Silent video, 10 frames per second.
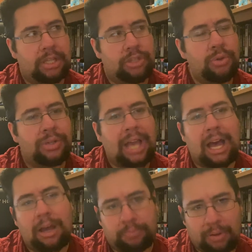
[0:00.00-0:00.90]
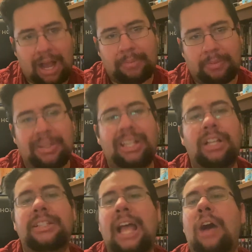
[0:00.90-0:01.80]
you got a problem.
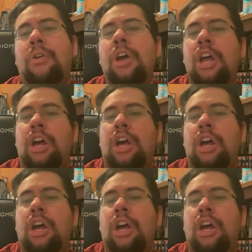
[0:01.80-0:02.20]
Because now